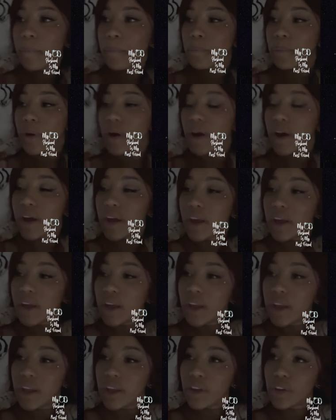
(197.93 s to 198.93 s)
But
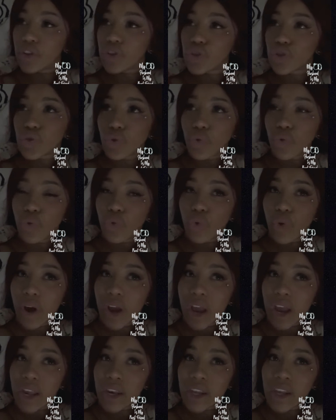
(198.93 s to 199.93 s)
to
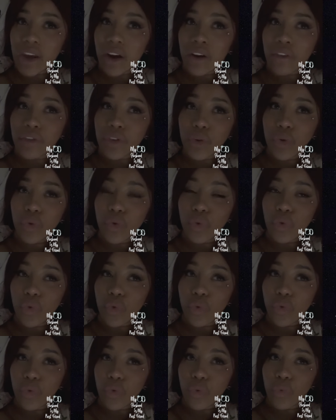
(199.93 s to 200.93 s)
any of you
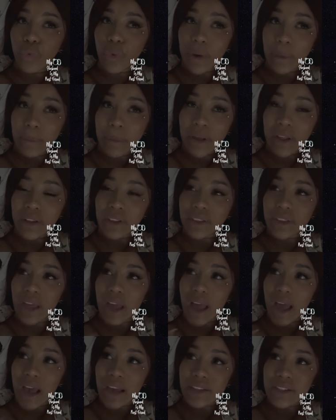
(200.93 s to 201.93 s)
women
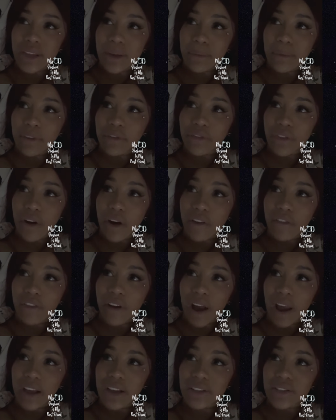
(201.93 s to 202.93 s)
that asking me for
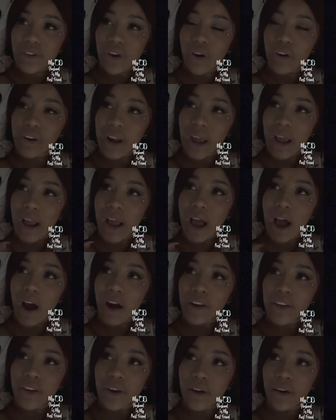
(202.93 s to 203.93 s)
advice on, like,
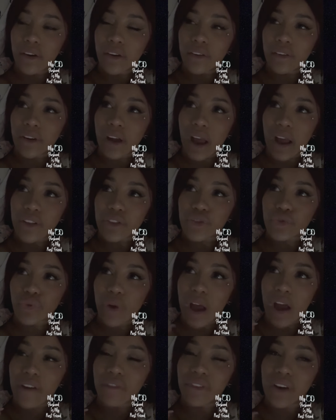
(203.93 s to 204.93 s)
how you're
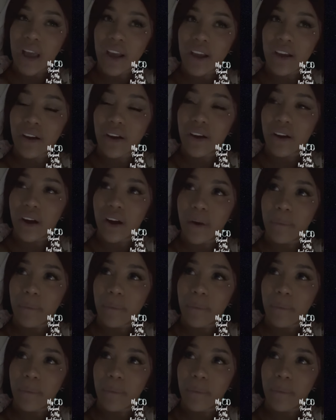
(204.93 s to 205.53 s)
to have, like,